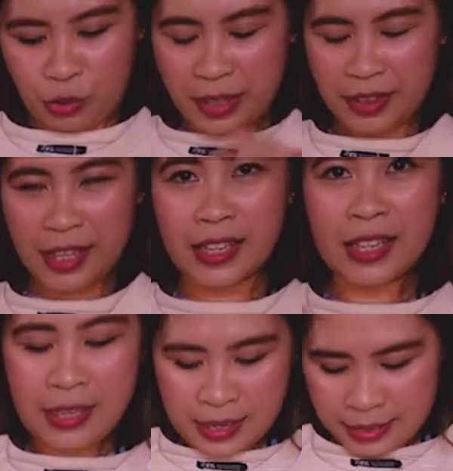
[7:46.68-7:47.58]
to. And then,
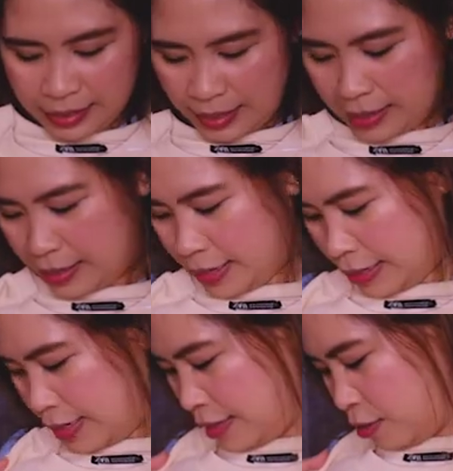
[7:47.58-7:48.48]

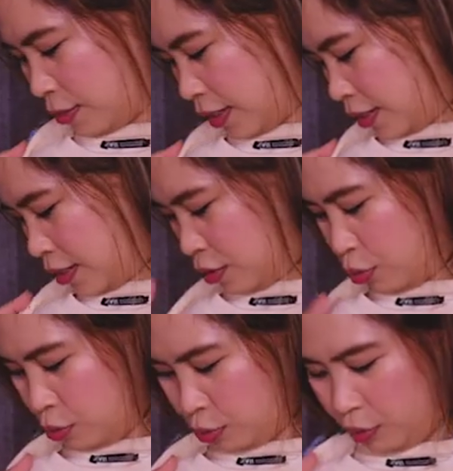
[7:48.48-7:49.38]
nakalagay dito is
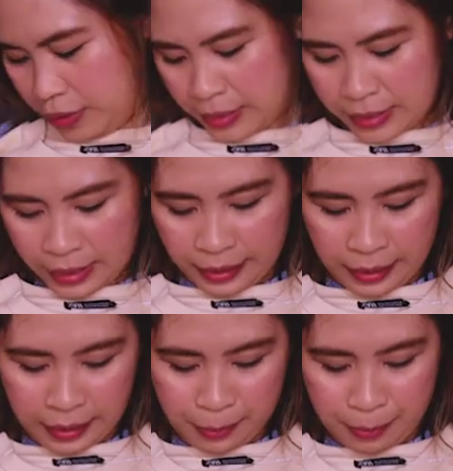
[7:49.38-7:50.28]
do
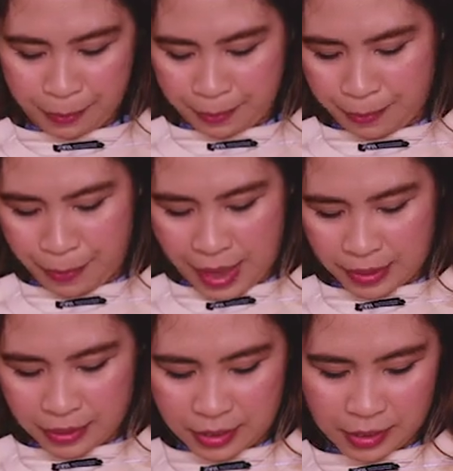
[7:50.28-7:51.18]
the
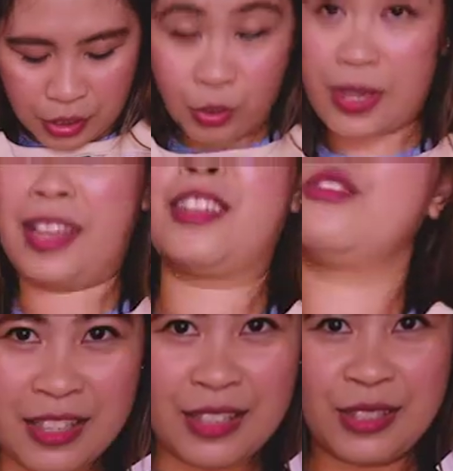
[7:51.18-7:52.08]
best you can.
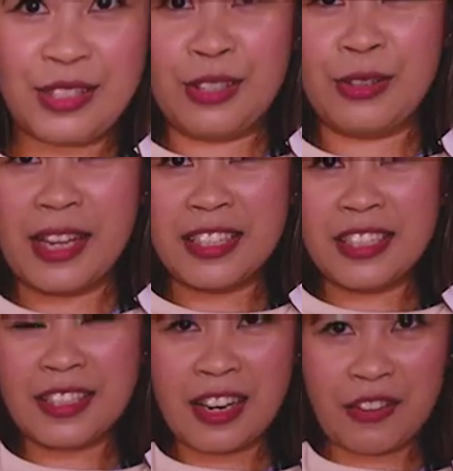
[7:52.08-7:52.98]
So, yeah, I
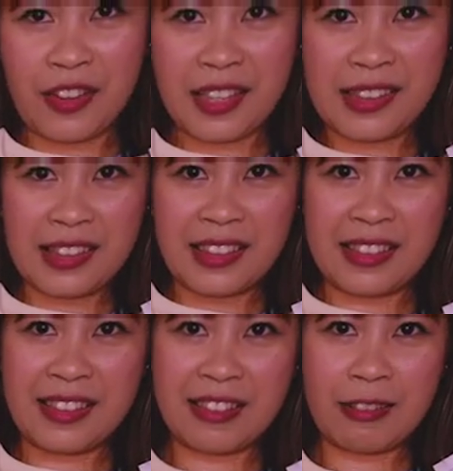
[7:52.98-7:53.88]
just love it.
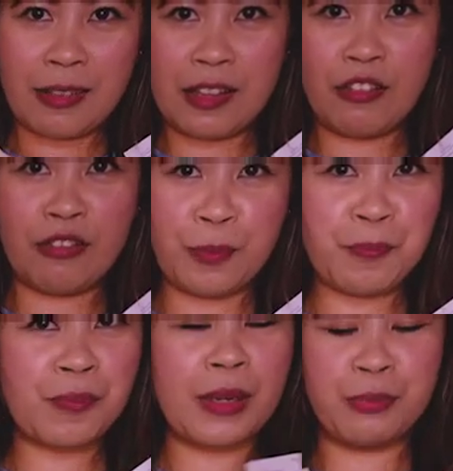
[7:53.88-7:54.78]

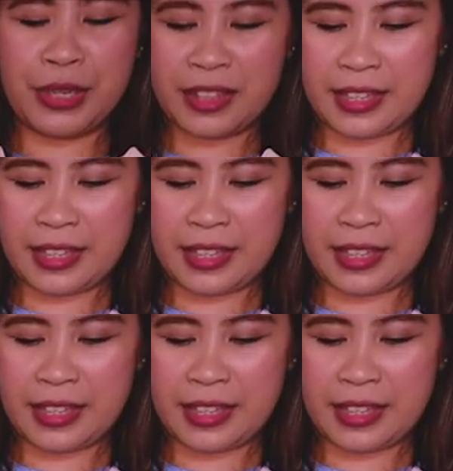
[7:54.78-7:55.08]
Yung print